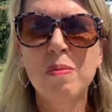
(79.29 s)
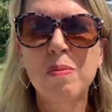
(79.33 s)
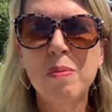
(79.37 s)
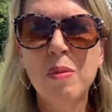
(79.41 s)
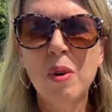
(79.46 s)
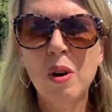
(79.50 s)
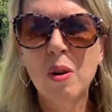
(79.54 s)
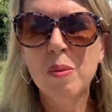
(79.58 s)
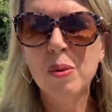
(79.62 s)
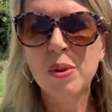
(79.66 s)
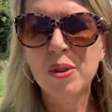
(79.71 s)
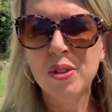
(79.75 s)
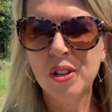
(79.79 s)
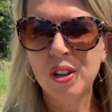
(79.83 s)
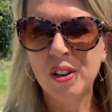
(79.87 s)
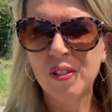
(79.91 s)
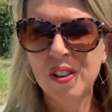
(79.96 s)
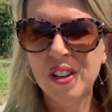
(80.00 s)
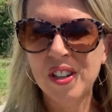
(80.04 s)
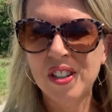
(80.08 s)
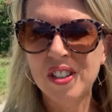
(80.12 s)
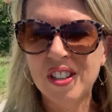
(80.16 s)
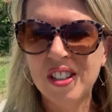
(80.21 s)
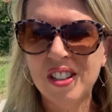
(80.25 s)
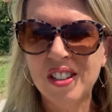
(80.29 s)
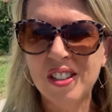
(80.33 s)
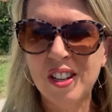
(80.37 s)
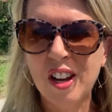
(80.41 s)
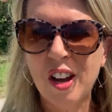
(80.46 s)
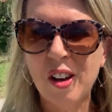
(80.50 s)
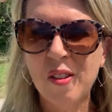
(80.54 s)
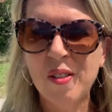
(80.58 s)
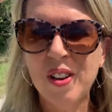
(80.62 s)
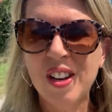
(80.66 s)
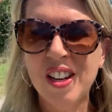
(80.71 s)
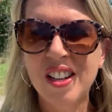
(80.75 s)
Mobile Service is
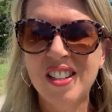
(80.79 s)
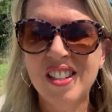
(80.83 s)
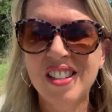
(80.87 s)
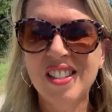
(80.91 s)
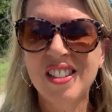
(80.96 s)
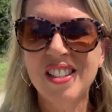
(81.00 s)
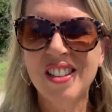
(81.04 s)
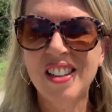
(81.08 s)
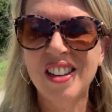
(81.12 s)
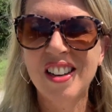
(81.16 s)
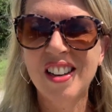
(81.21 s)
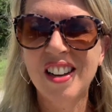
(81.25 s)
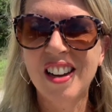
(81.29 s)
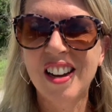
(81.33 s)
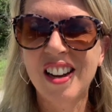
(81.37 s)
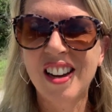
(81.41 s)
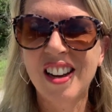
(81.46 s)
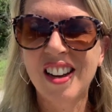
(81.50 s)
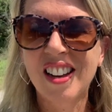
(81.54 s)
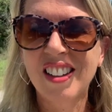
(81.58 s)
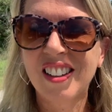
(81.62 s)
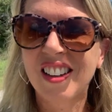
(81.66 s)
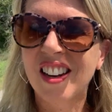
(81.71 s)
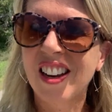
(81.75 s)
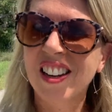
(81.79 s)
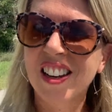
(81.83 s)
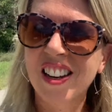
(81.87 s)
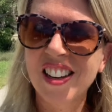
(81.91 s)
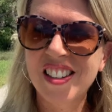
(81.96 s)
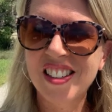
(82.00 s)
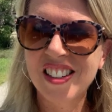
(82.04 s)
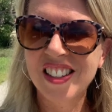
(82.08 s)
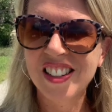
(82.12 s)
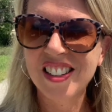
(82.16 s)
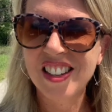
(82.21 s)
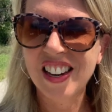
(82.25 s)
coming to see Lucky
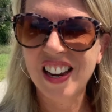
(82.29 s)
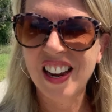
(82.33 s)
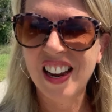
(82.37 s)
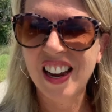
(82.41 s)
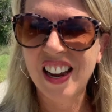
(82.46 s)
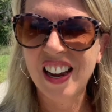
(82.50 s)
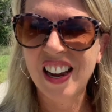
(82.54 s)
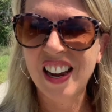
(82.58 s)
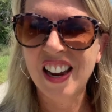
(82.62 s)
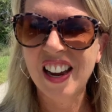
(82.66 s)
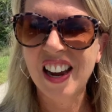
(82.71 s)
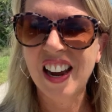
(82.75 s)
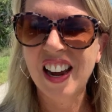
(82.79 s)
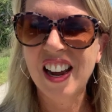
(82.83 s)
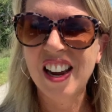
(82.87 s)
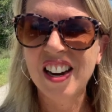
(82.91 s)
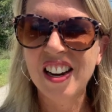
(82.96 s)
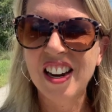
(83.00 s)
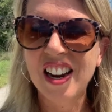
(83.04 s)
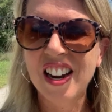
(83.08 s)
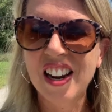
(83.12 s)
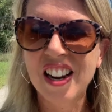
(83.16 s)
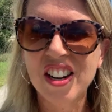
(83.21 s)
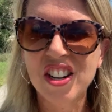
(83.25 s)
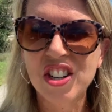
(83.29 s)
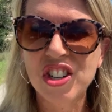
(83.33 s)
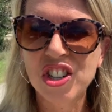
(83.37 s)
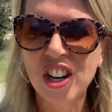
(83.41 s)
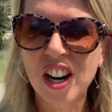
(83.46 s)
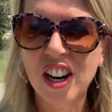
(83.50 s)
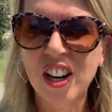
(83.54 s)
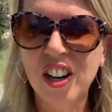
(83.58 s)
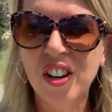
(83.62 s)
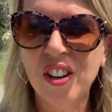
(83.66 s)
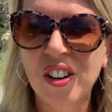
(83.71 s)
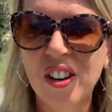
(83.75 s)
today and check her